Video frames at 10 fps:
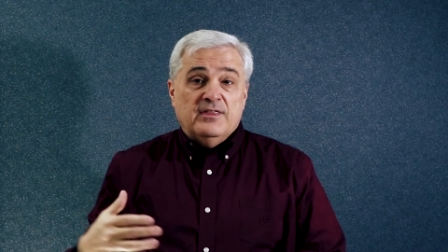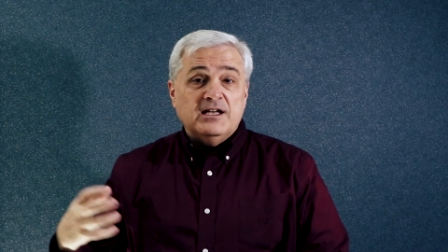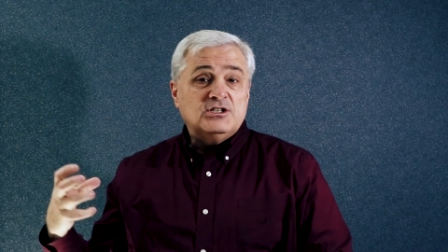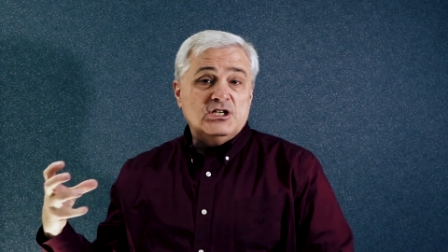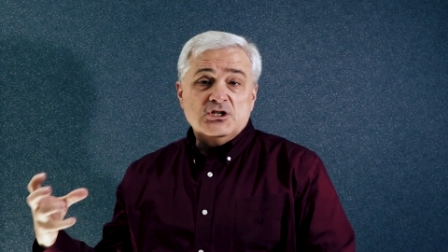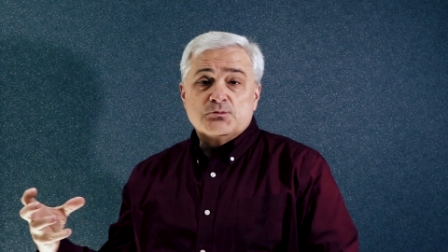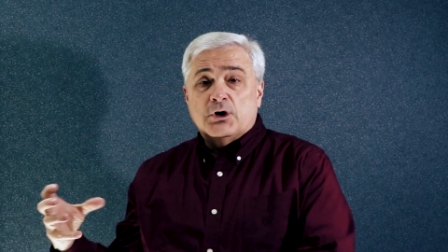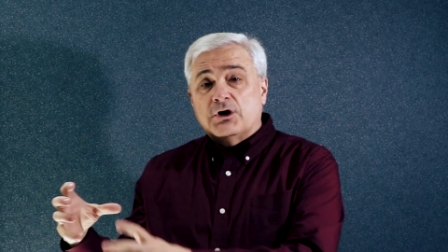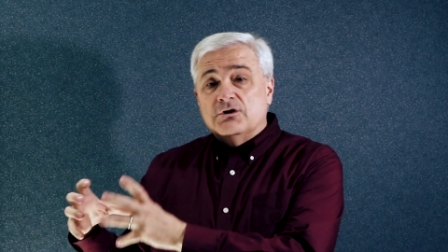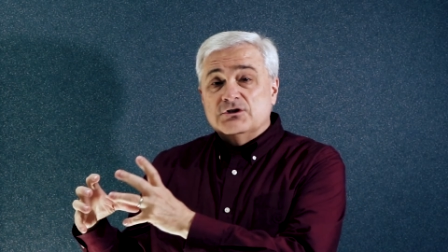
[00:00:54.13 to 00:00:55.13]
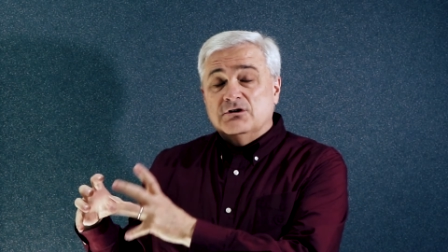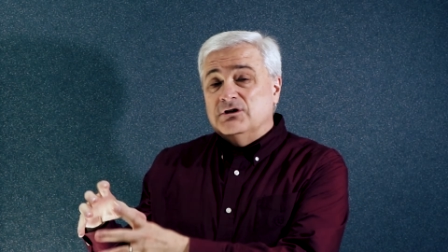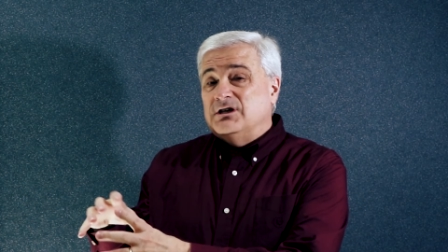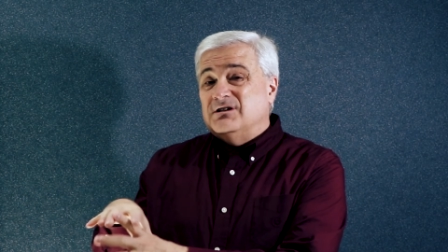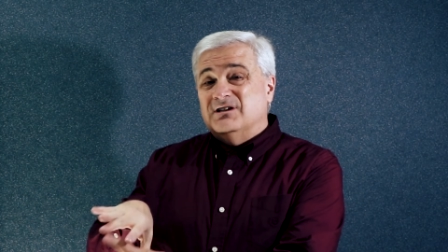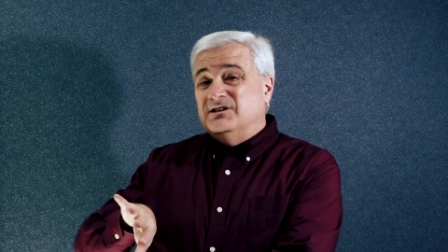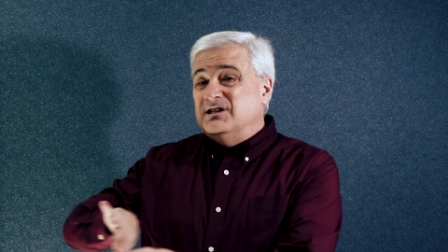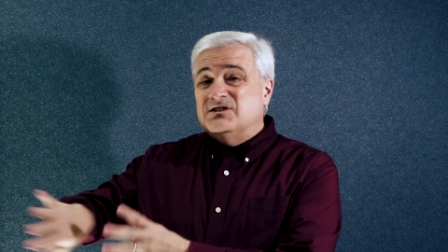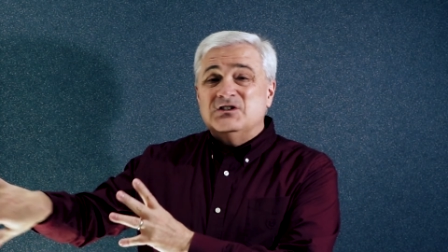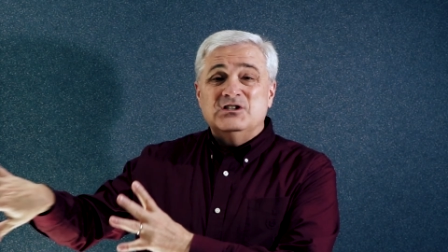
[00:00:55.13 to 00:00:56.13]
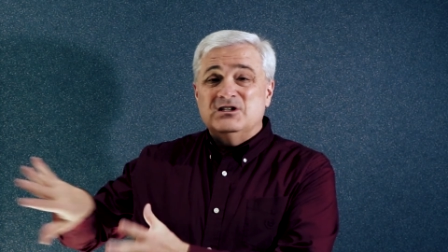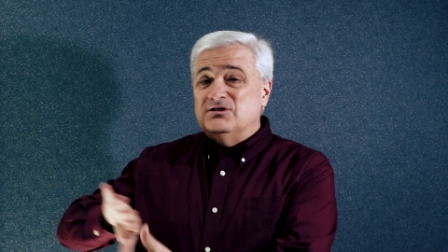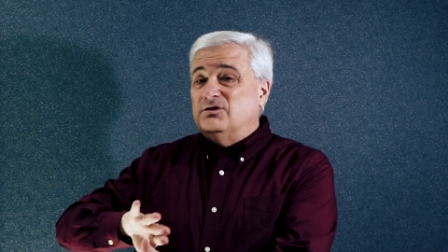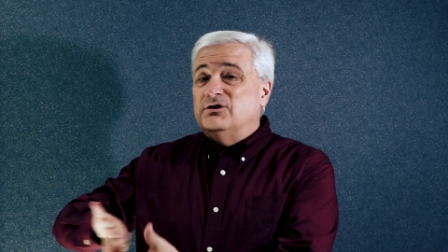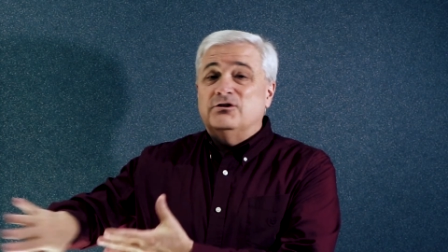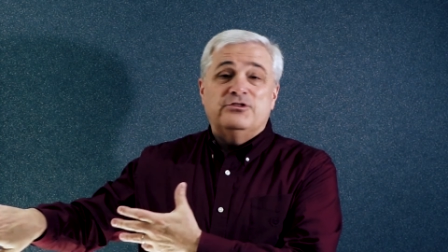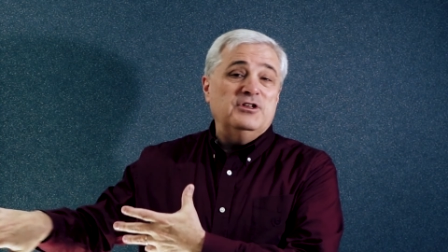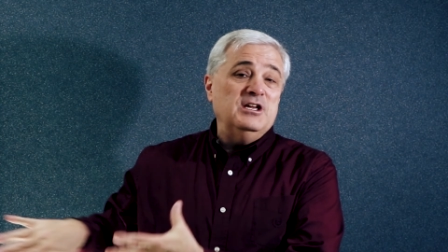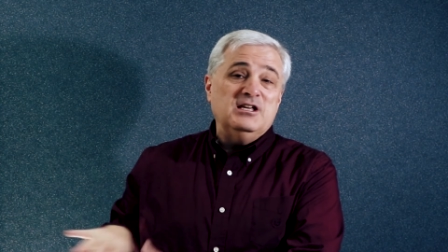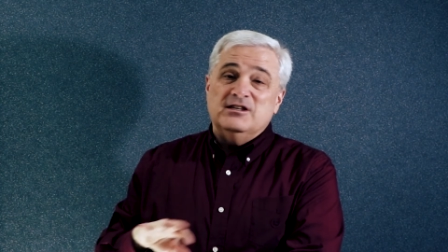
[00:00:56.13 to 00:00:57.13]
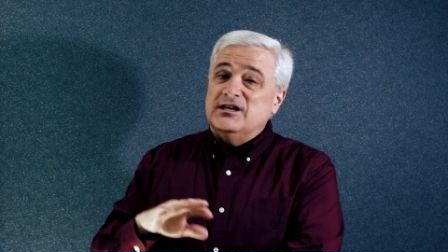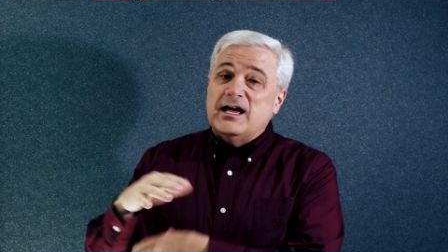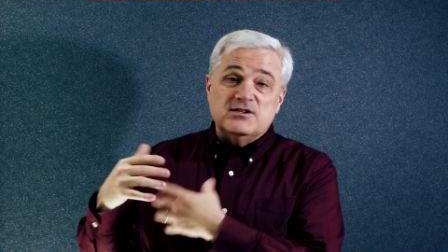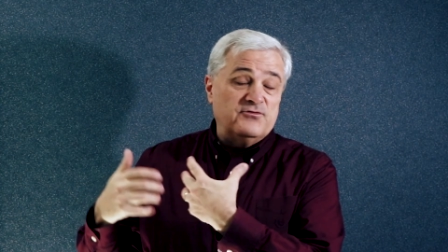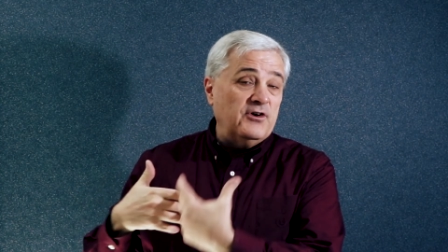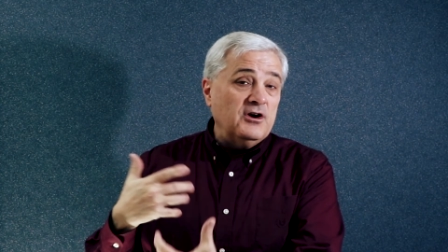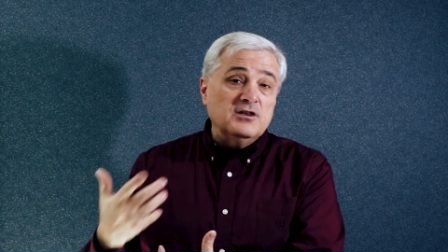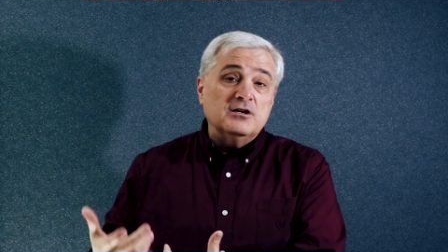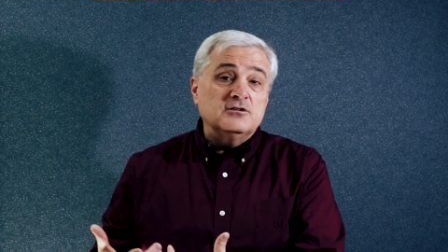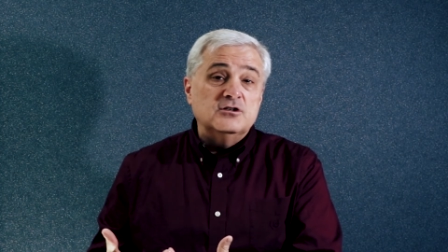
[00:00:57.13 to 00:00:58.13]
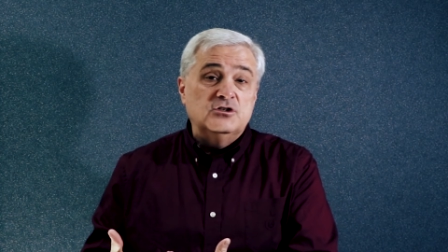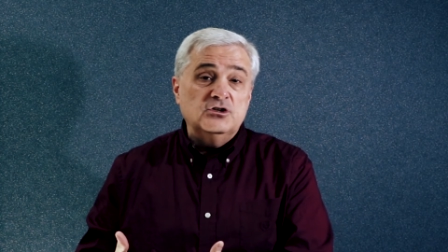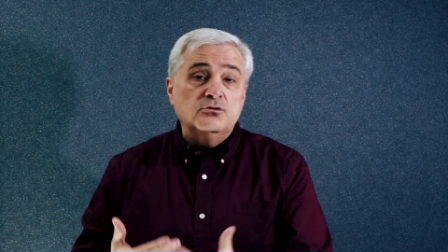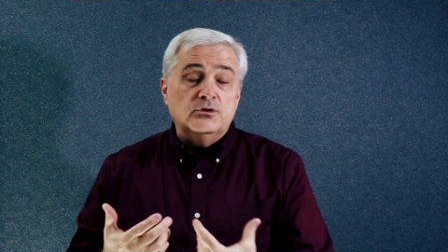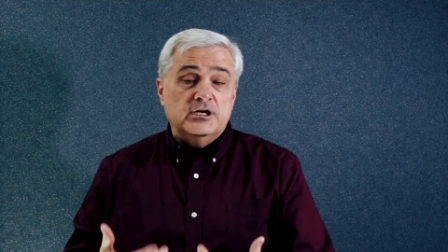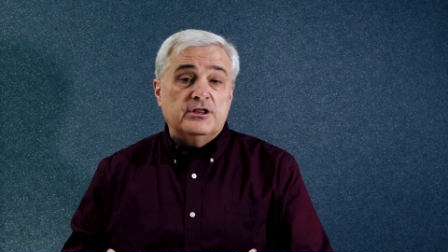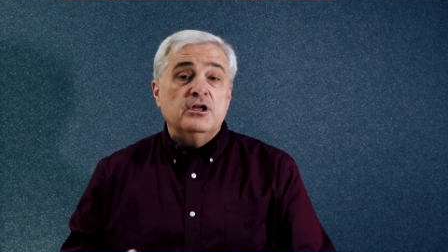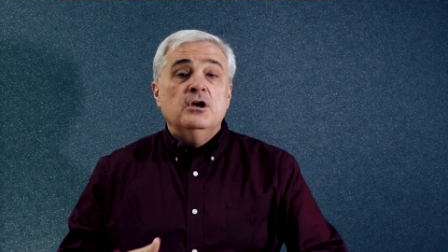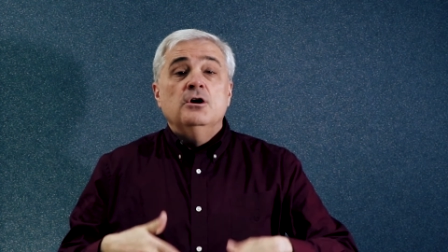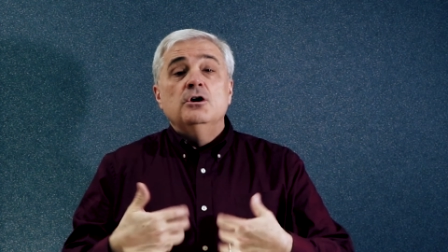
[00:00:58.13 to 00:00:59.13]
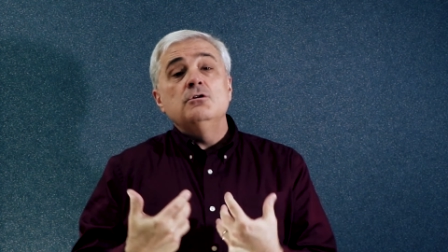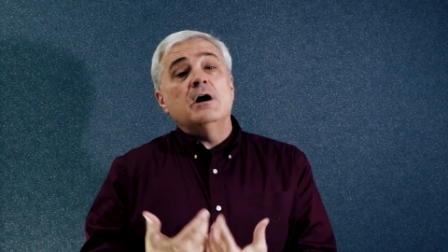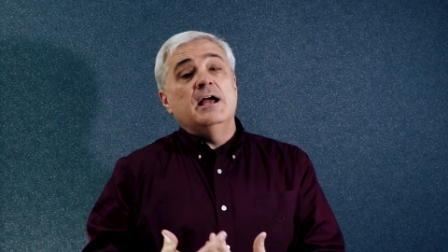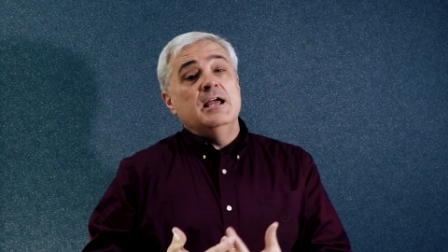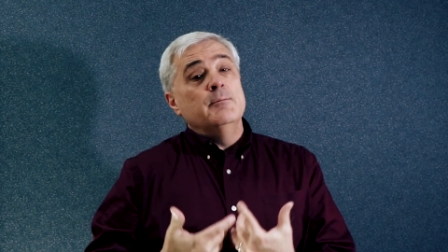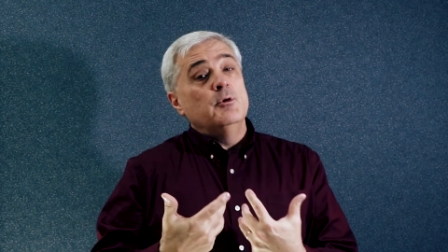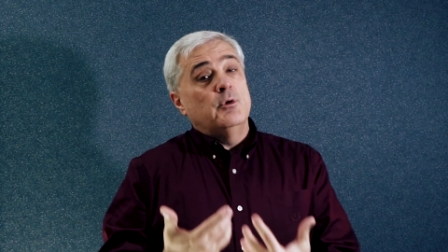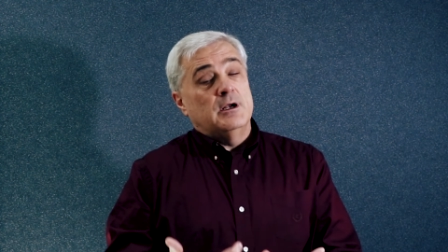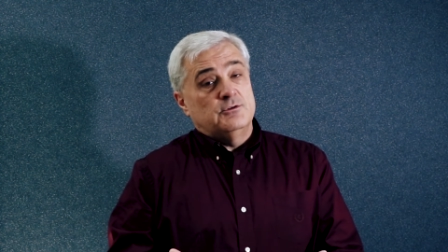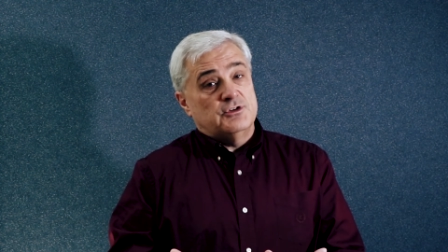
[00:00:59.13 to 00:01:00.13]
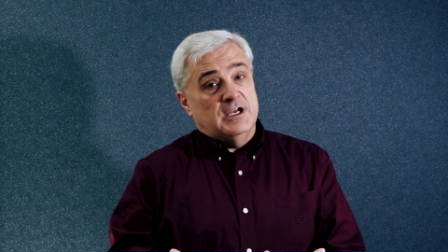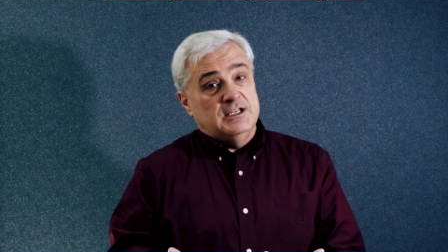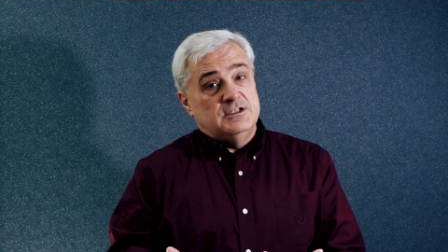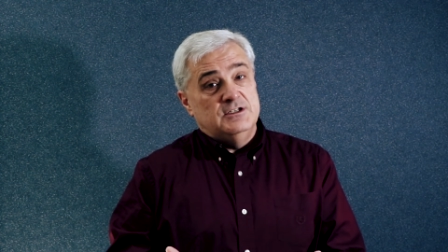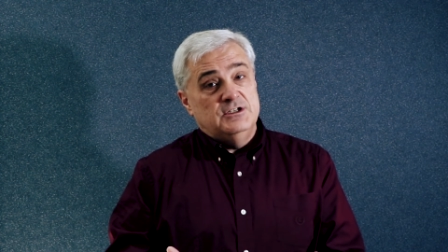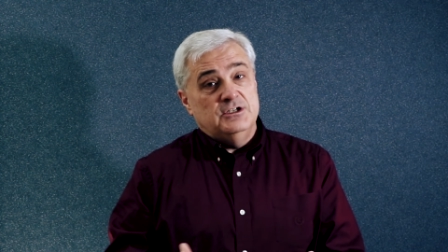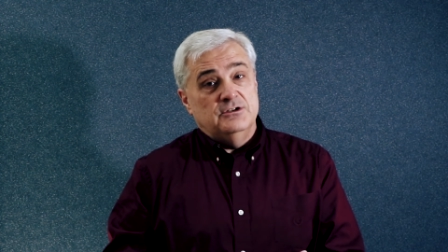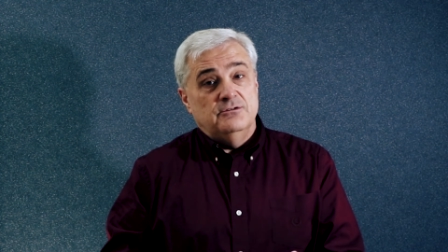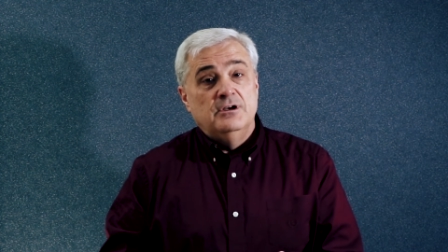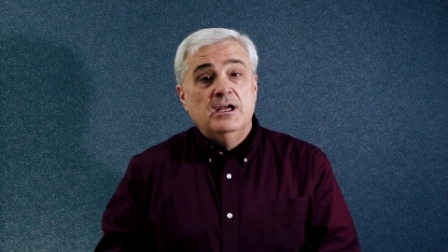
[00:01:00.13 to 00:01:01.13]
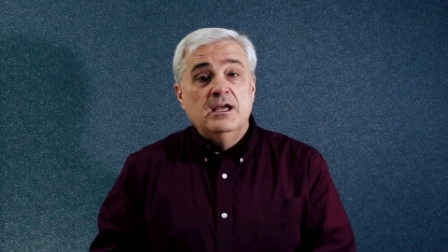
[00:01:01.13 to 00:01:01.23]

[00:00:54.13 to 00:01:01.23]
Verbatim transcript: that cheeseburger is only an incidental little thing that has very little to do with who I am and what I'm trying to do.